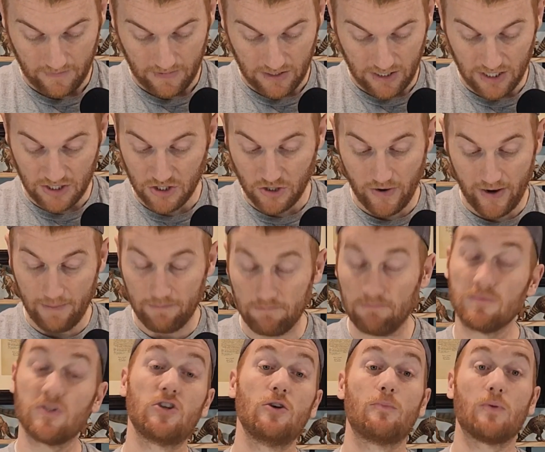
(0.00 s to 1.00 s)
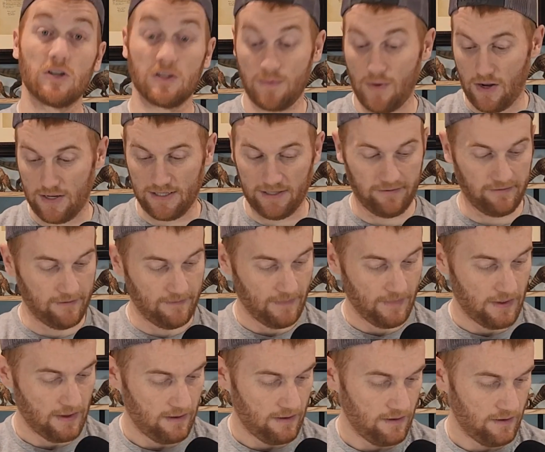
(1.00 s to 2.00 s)
touchscreen, super responsive.
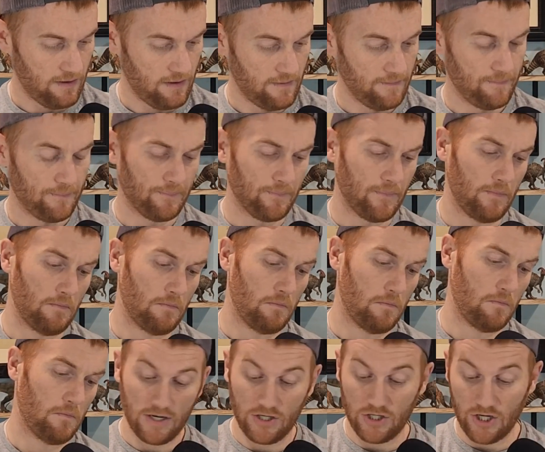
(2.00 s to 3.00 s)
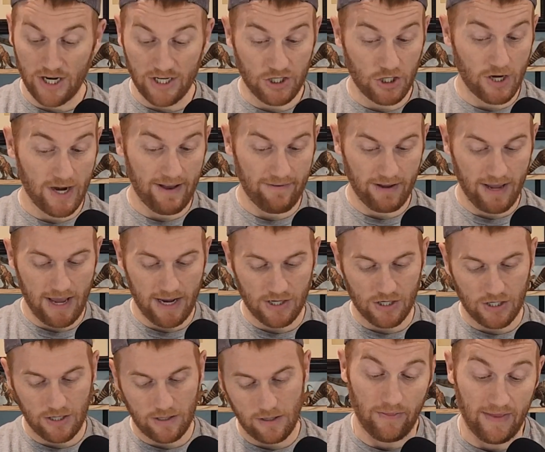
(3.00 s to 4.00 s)
Gesture
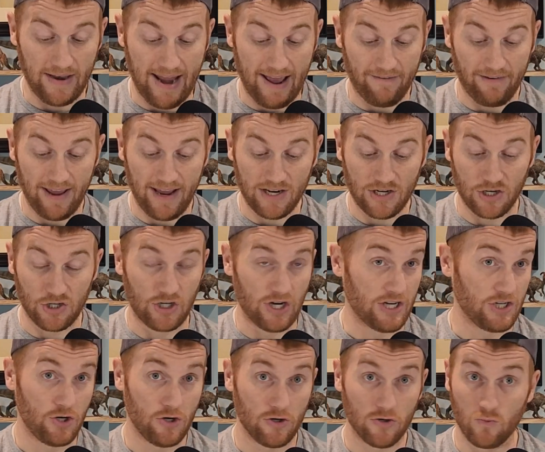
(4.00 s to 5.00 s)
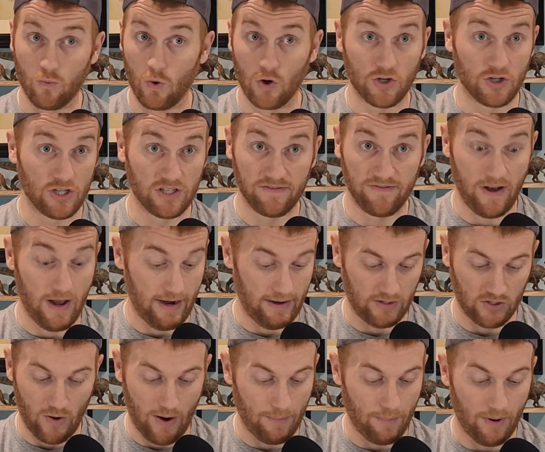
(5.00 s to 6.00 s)
navigation, the navigation gestures work just fine.
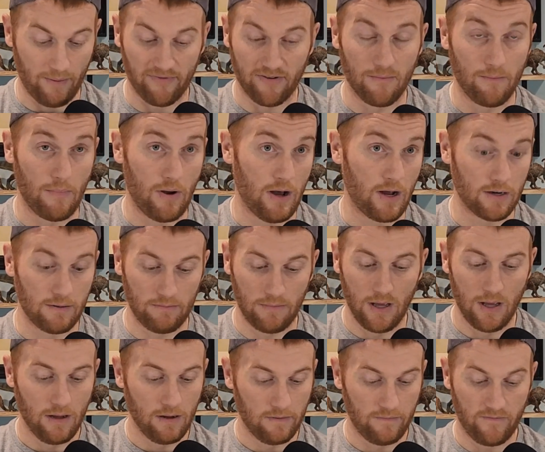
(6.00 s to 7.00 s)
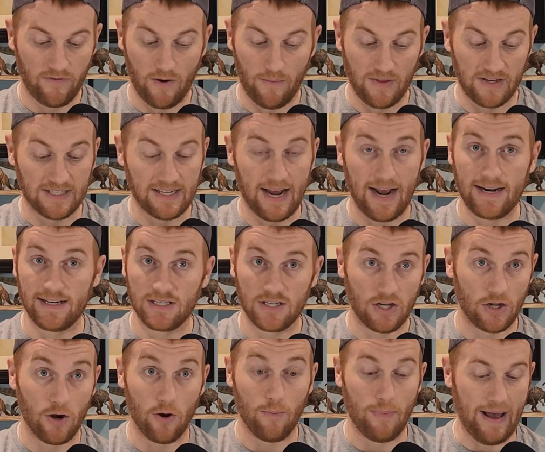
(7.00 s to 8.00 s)
Swipe up from bottom, from the sides
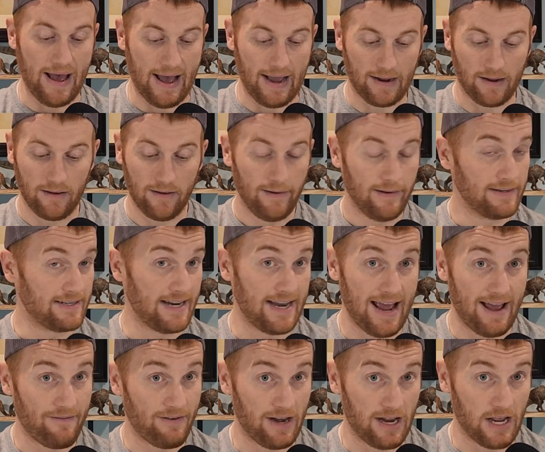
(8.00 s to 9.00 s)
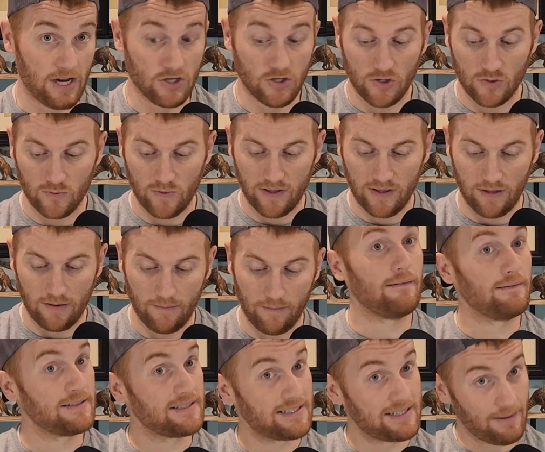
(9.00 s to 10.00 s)
to go back. Didn't have any issues with them.
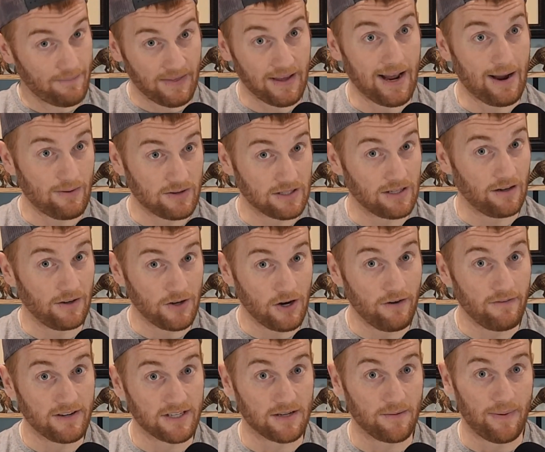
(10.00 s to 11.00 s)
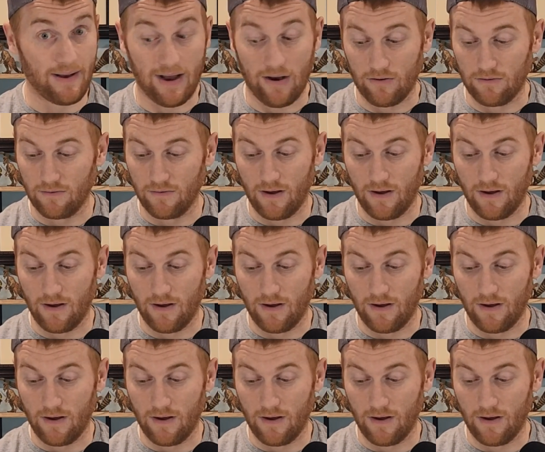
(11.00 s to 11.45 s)
Something I was a little nervous about